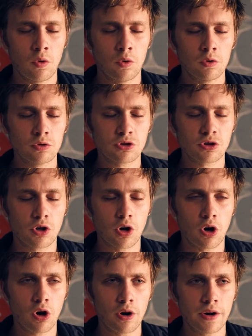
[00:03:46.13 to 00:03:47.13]
they have to learn
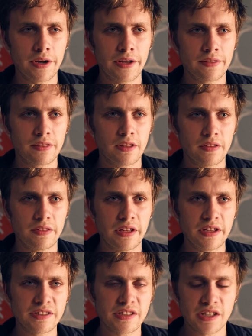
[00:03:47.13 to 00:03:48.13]
how to live without her.